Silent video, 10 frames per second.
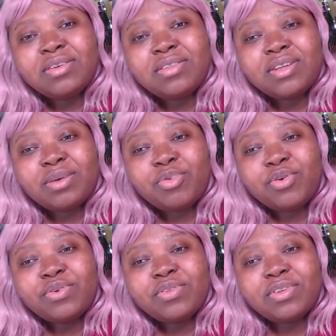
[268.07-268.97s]
That
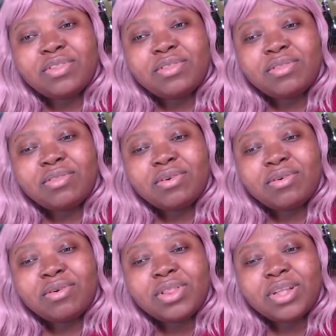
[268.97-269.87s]
bird is the
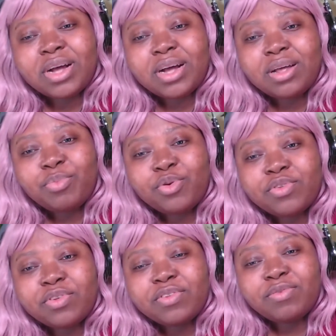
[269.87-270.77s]
eye
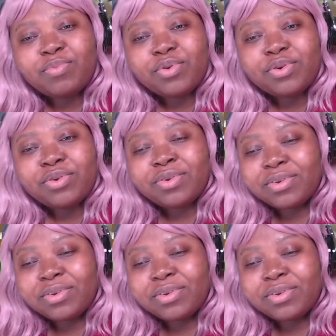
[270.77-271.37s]
person's bird.